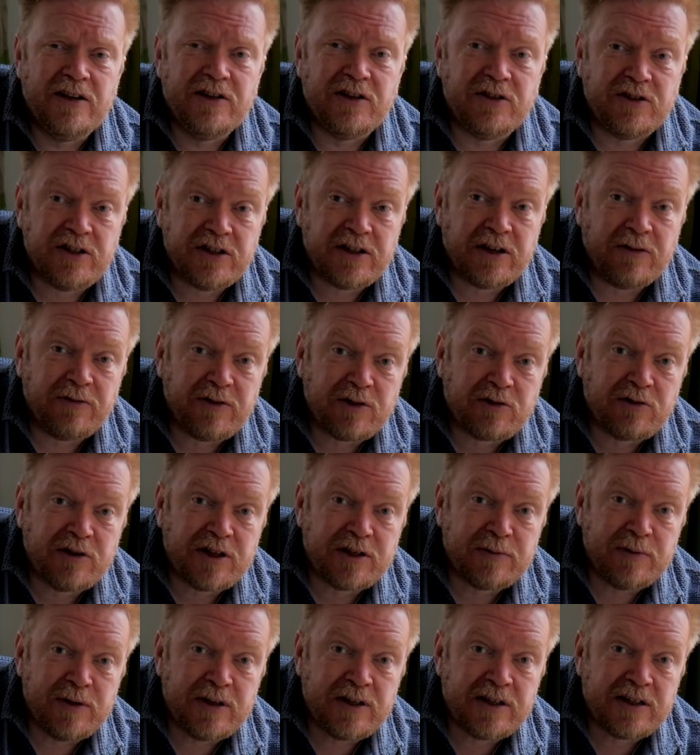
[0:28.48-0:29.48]
So just after
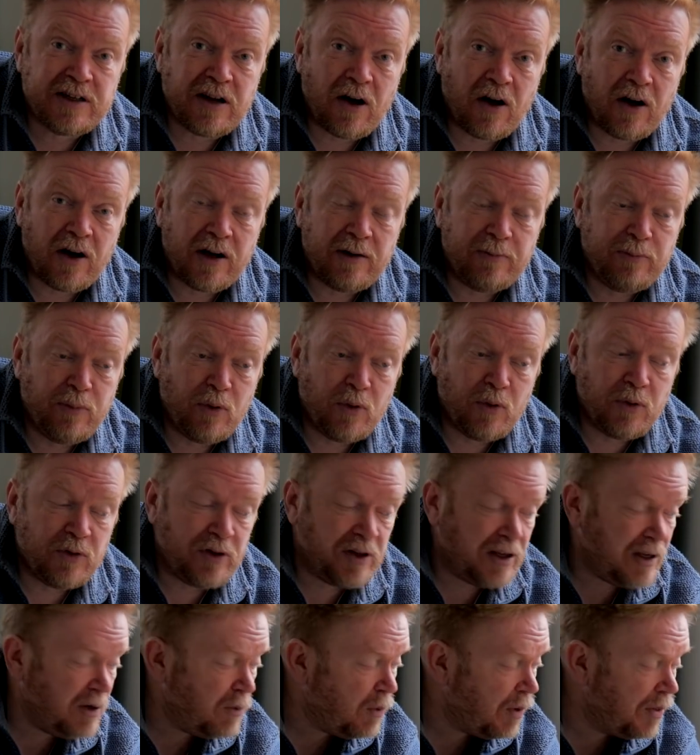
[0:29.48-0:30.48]
Christmas I bought
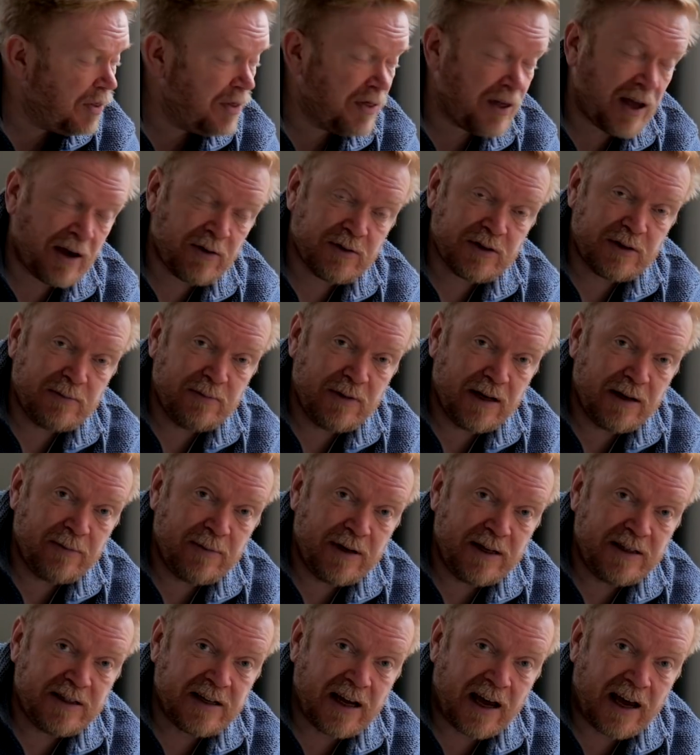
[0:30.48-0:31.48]
the one thousand
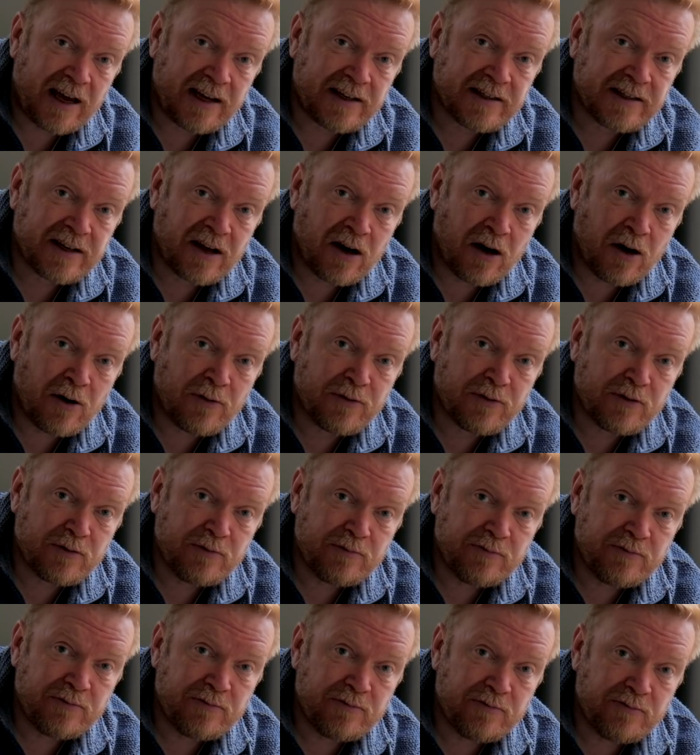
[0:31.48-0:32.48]
millimeter X-Carve
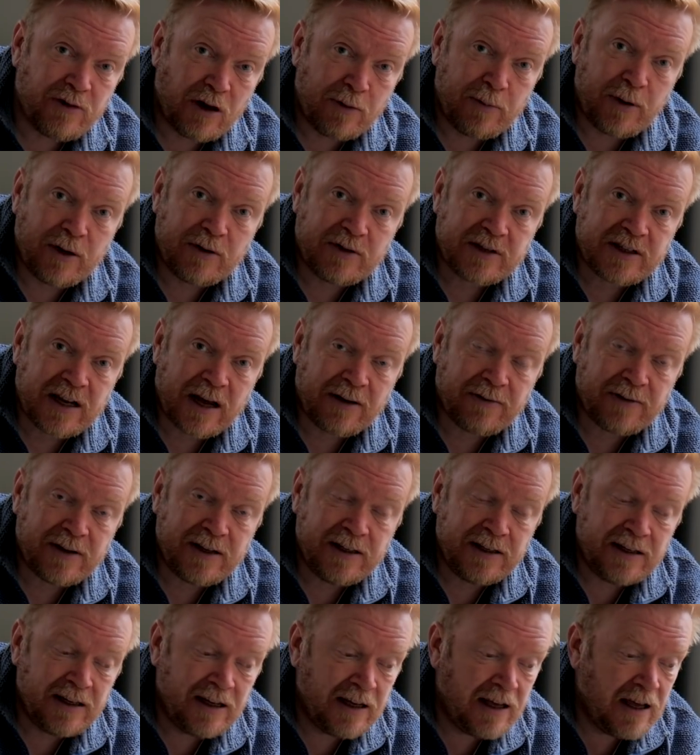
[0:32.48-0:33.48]
from
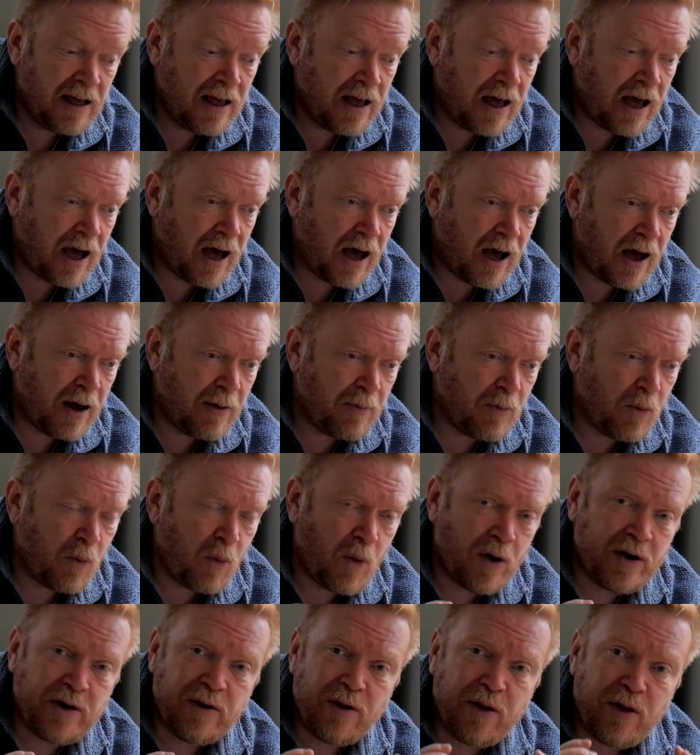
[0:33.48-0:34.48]
RoboSavvy. Um,
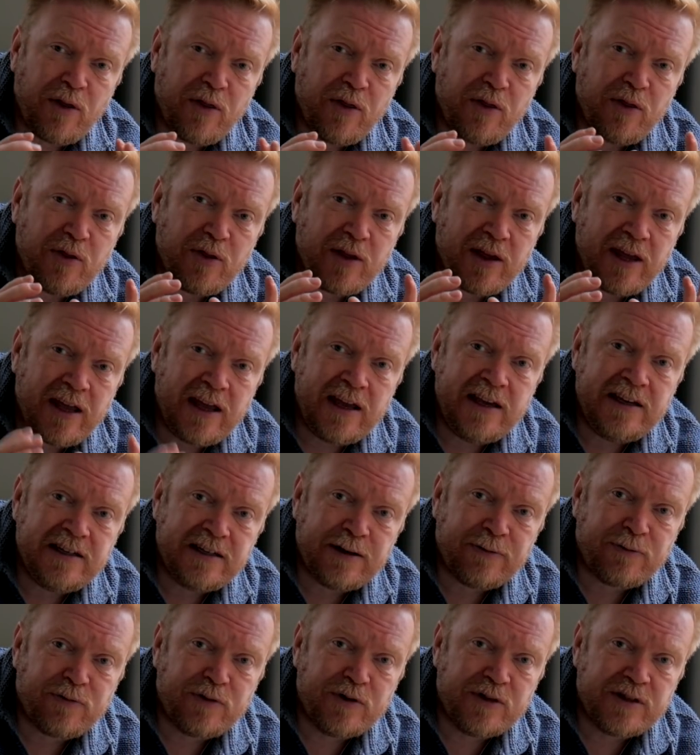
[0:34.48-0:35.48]
one of the th key
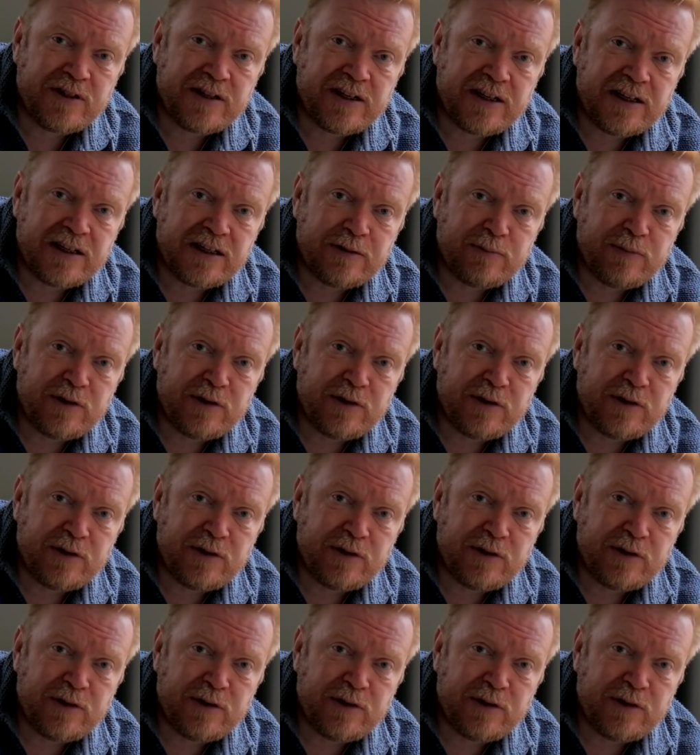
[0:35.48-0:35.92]
differences